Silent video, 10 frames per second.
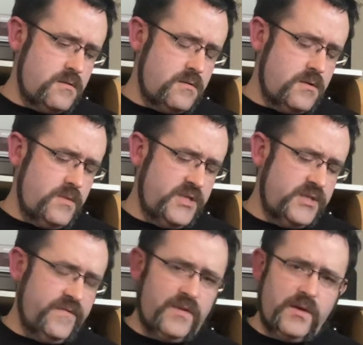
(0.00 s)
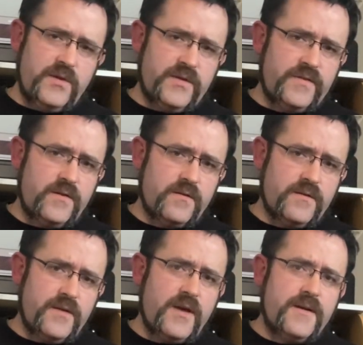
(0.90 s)
There must definitely be a song in
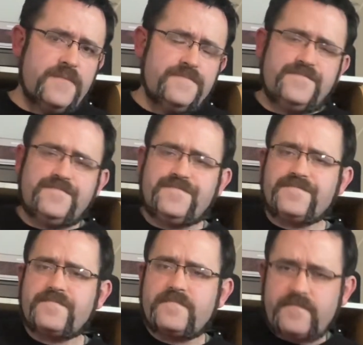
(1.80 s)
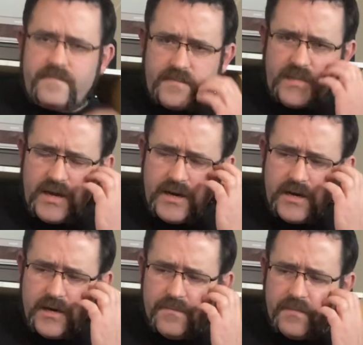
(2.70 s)
that.
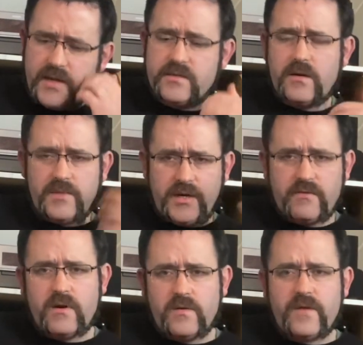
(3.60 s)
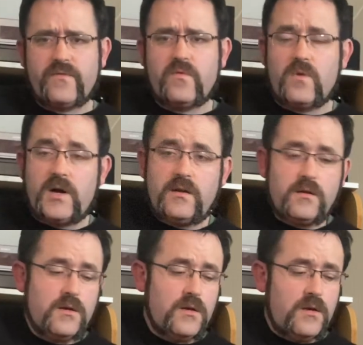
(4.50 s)
And so I played around with that for a while,
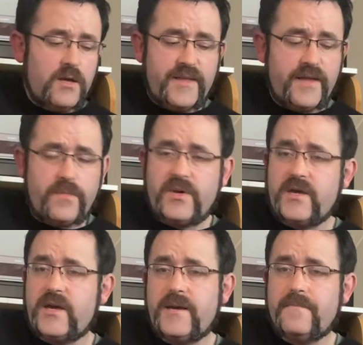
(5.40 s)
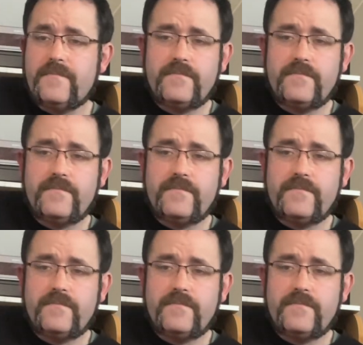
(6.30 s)
and that became